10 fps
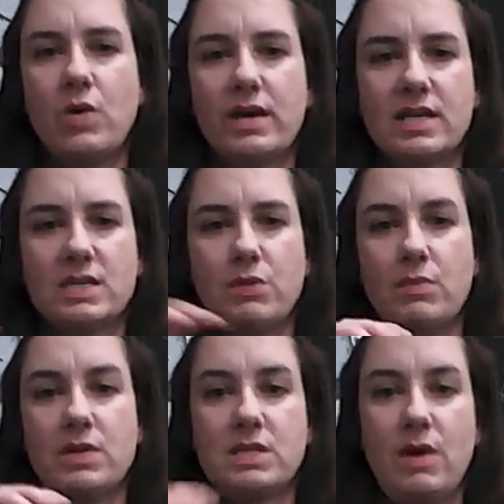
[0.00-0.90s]
quick
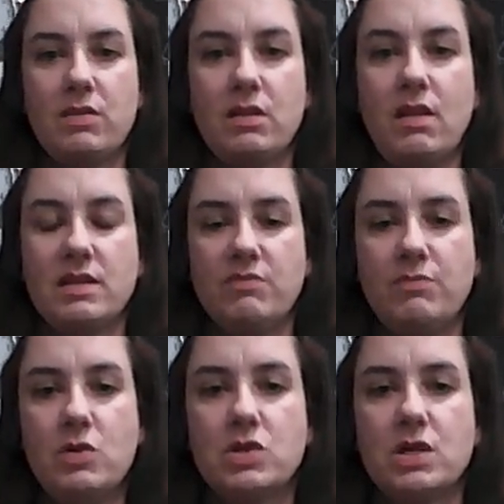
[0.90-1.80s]
experiments about the laws of
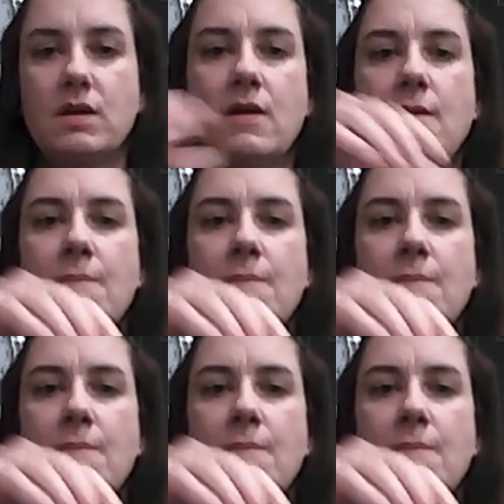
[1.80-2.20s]
motion.